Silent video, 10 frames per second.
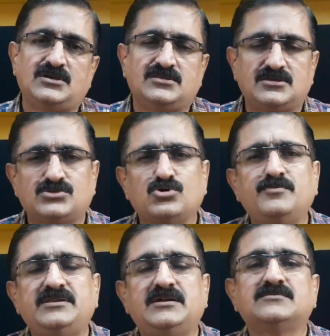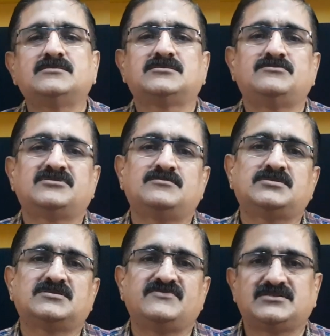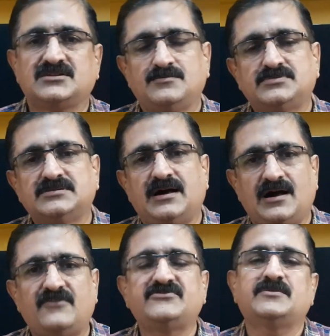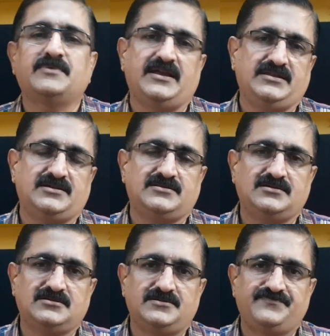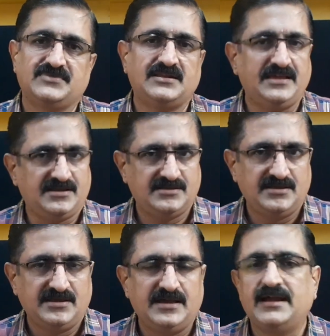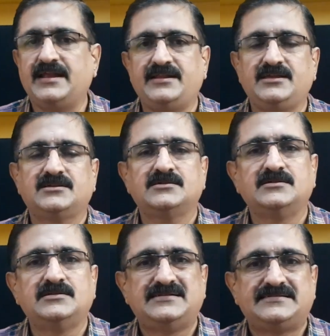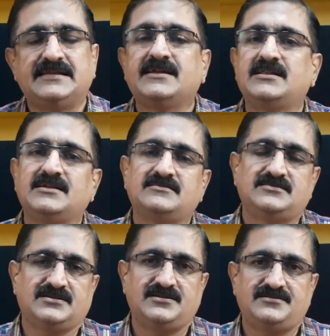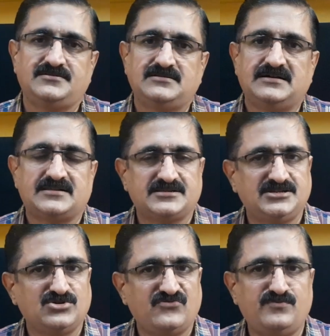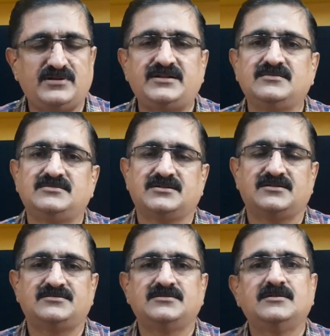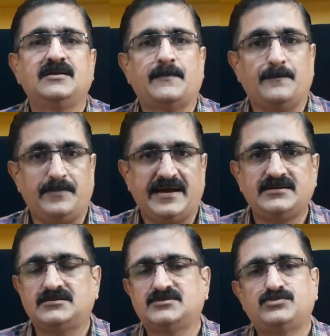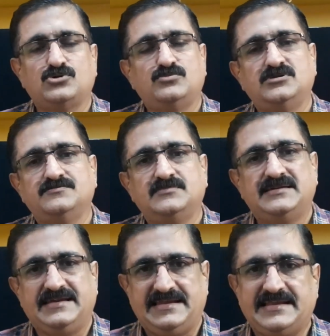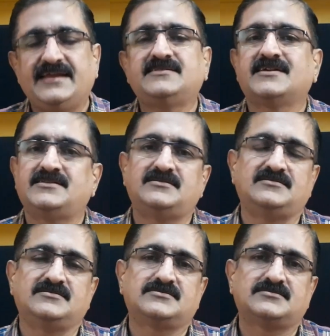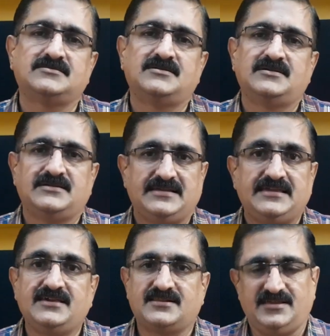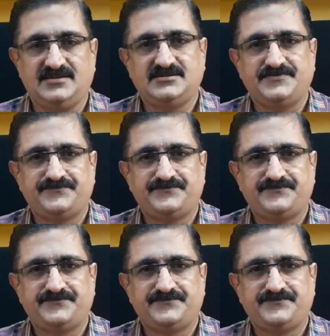There's so many other symptoms which comes after panic attack, like headache, tingling in the head, rushing of blood in the head, balance problem, lightheadedness, earache,